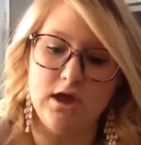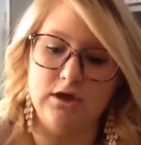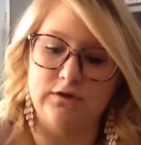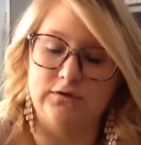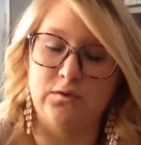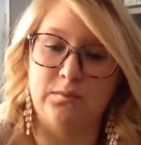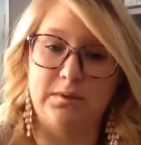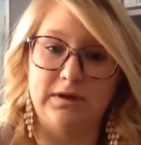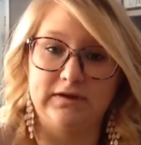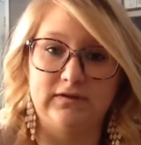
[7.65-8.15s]

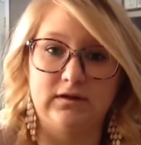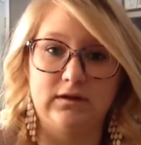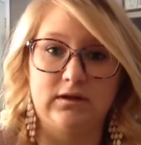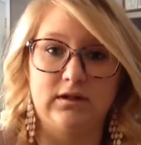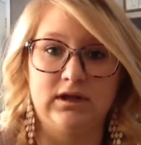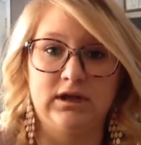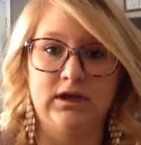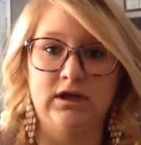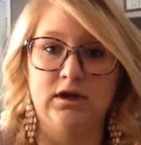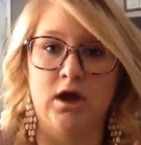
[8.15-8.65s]
So
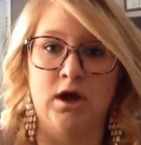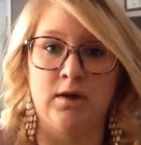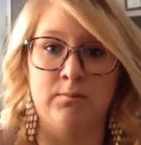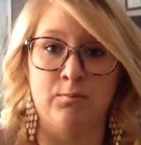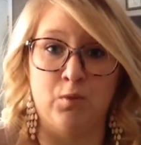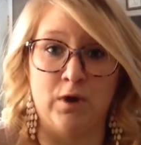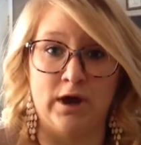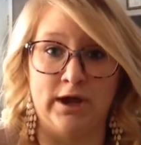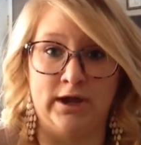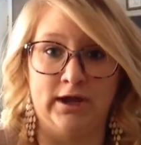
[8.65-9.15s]
basically
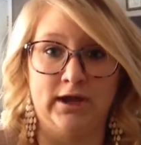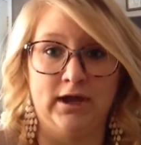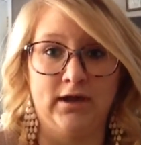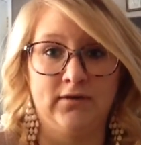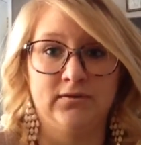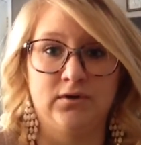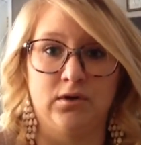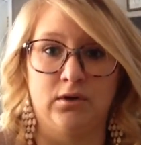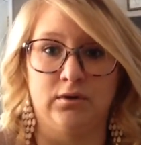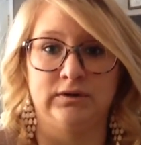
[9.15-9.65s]
why I
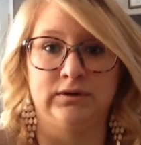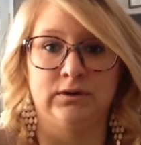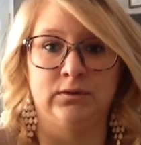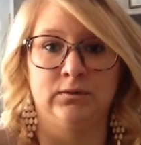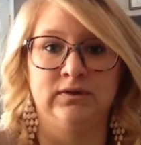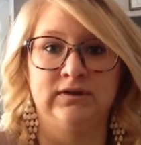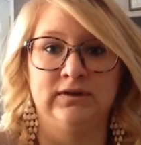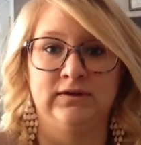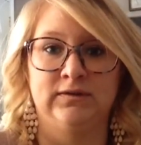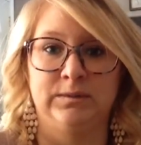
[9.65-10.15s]
have
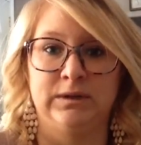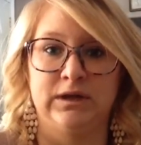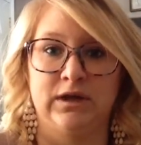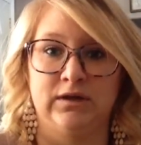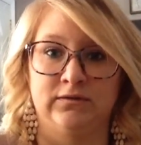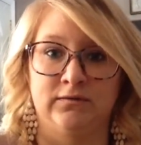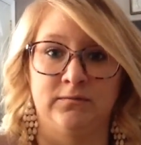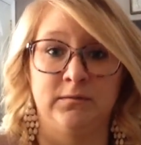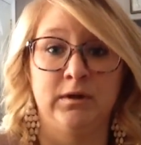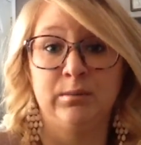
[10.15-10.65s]
gallstones is
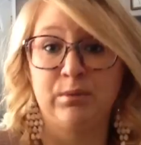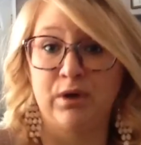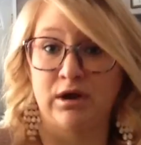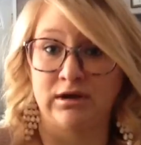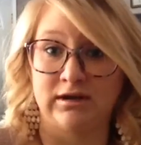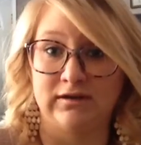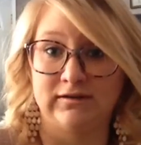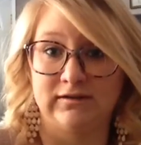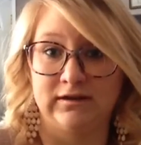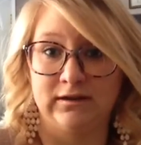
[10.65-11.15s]
because of my
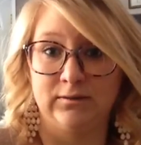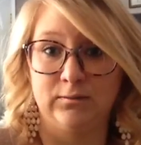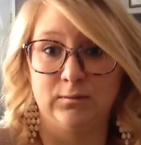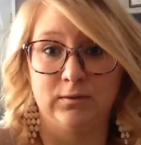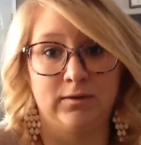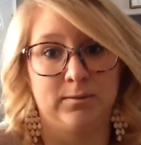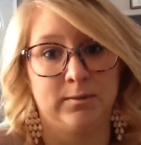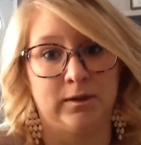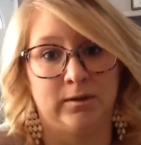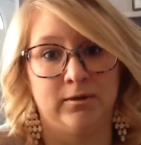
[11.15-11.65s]
pregnancy
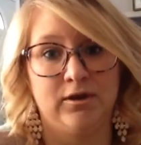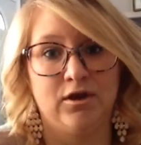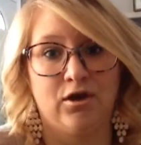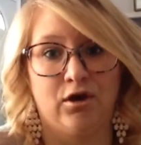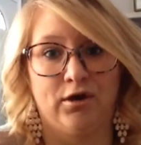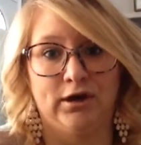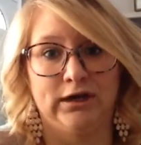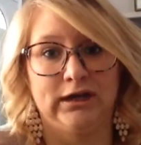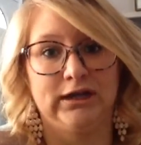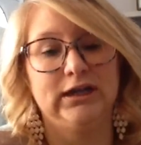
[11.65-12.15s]
with baby
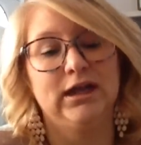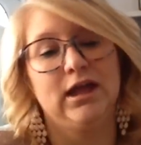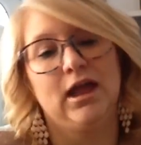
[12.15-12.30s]
Aria.